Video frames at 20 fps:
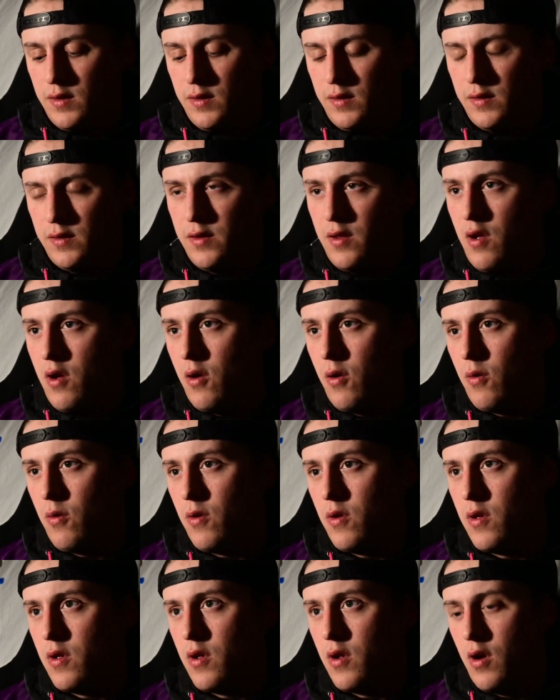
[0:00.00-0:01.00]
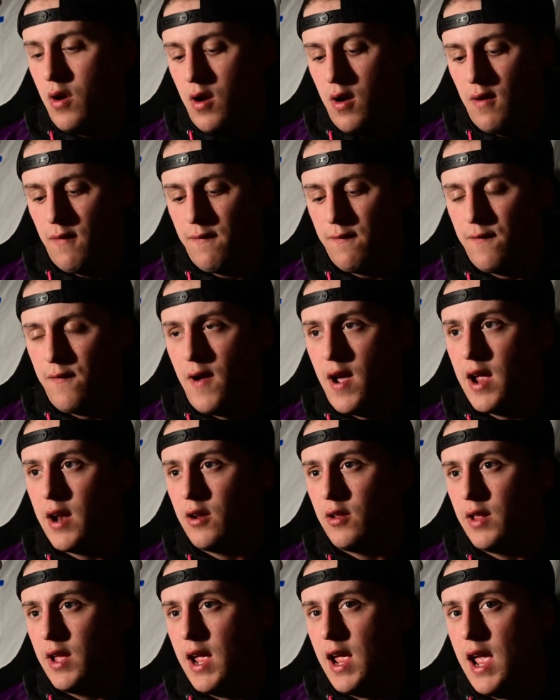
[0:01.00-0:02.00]
So our
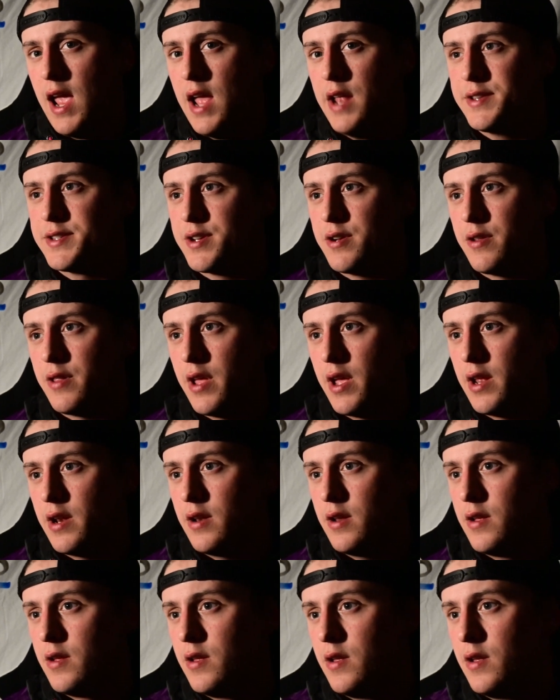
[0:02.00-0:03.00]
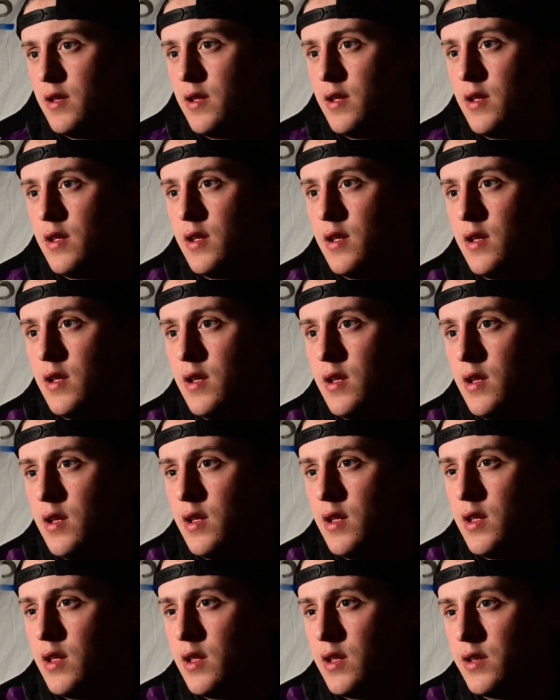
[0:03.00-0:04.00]
final answer then
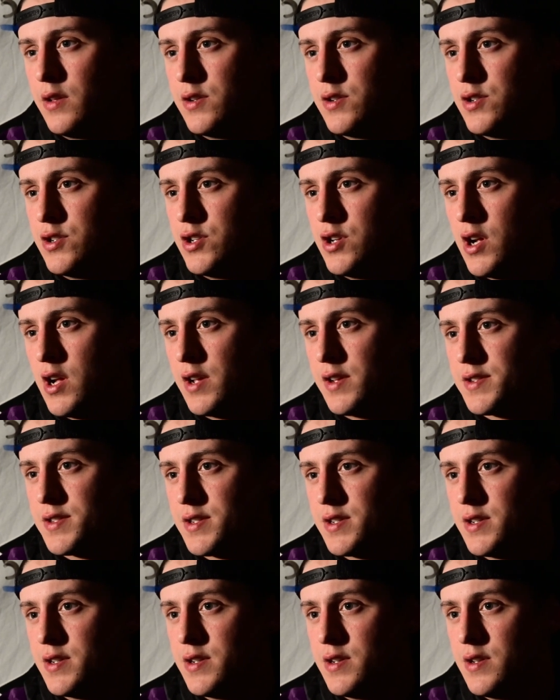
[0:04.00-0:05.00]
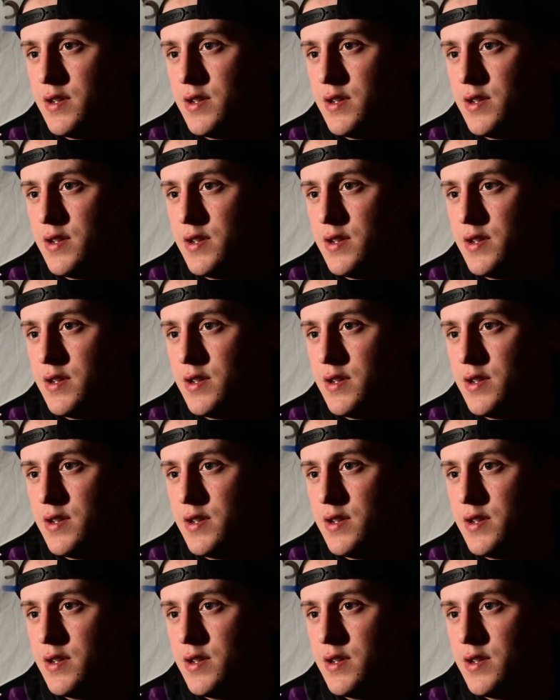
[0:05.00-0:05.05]
is just